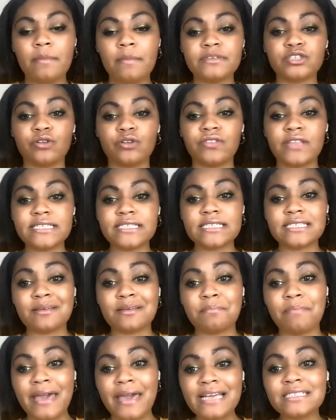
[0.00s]
So this is
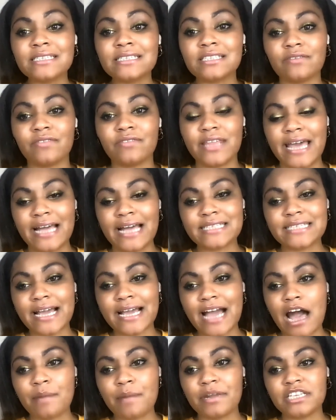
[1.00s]
the basis of the
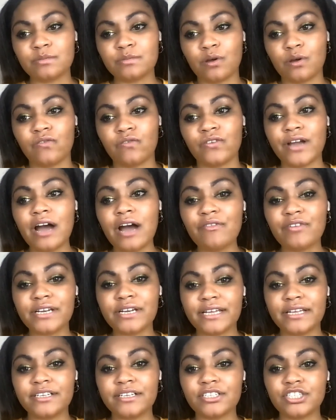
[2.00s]
anti-communist mode of
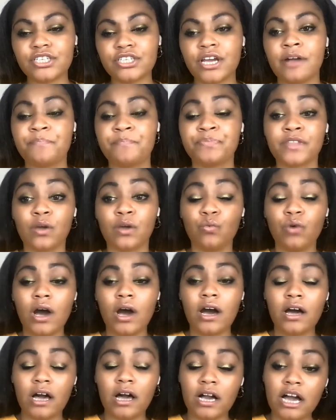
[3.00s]
governance,
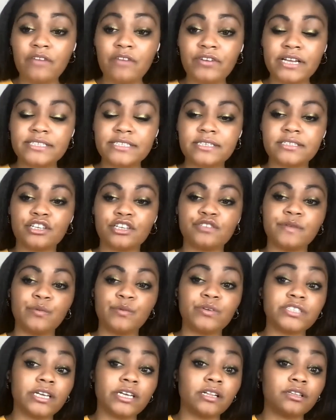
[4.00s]

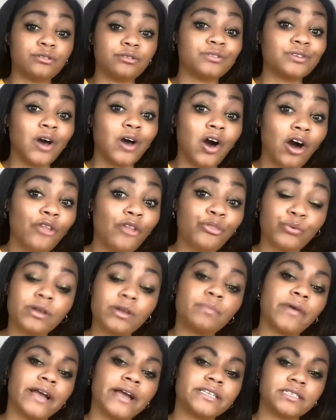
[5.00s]
which includes all
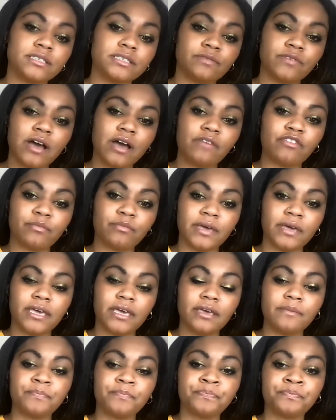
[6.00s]
three branches of
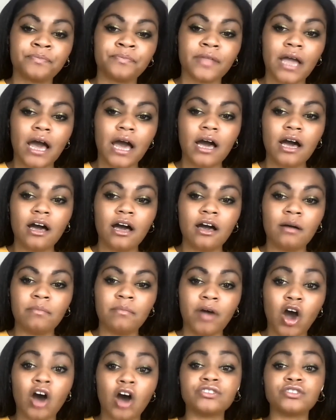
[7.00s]
government,
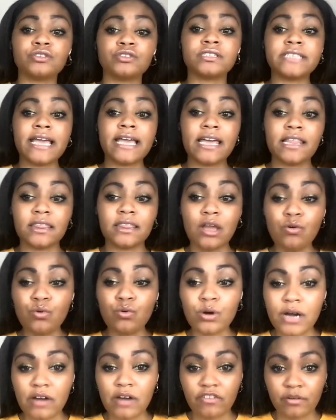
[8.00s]
also state and
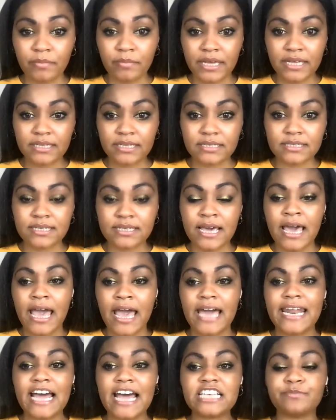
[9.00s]
local governments,
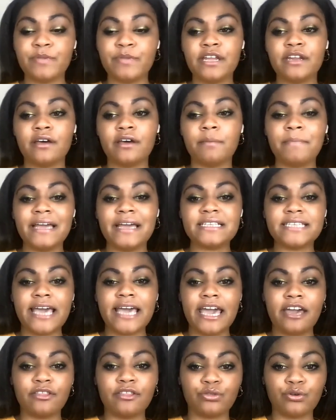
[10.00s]
and has been
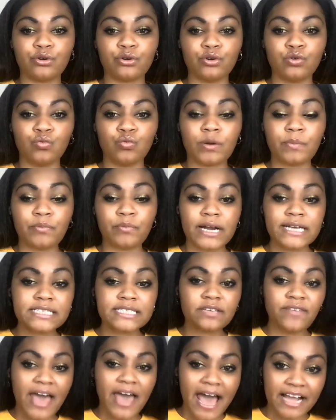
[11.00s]
maintained through
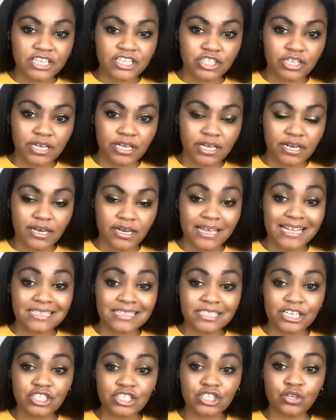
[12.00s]
repressive action,
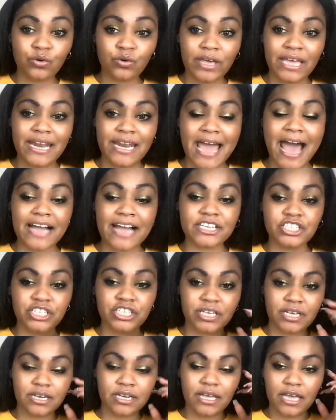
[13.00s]
intentional
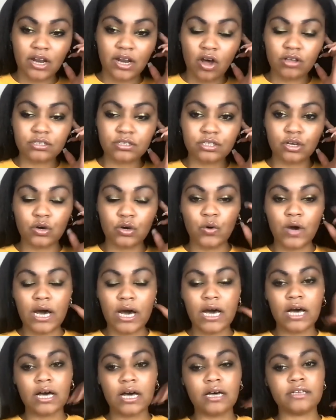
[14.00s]
inaction, and
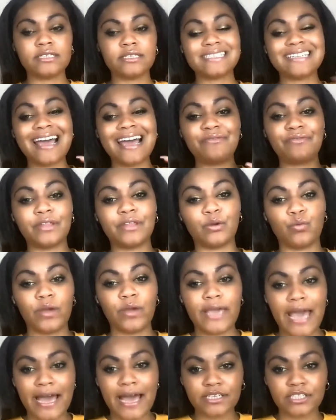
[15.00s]
also stifling
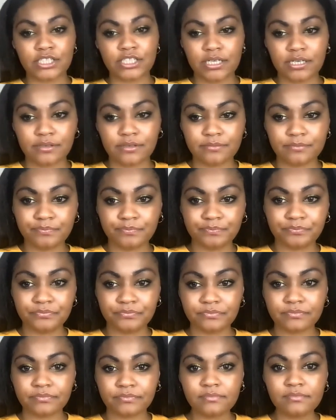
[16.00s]
reaction.
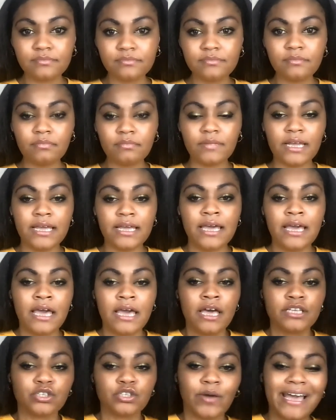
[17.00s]

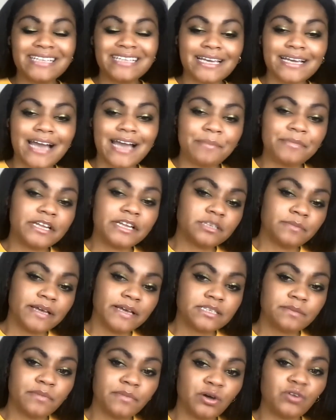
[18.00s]
So anti-communism
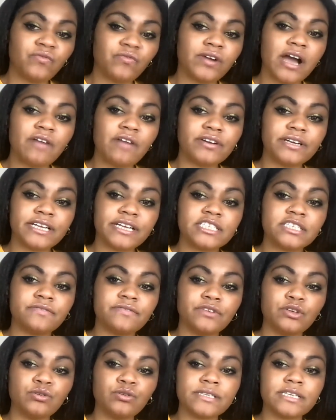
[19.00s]
as a mode of governance
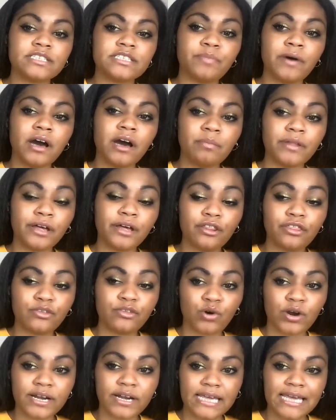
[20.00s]
fuses public
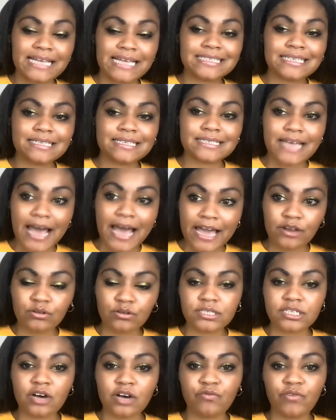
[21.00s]
authority and societal
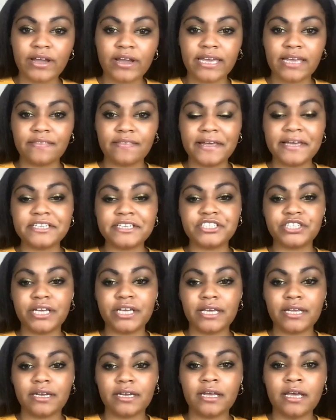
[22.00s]

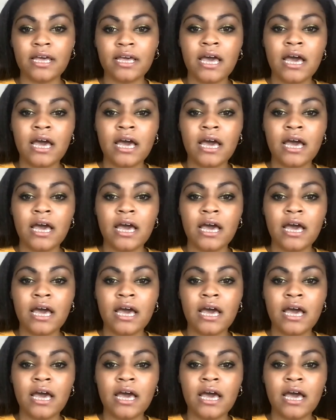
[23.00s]
self-regulation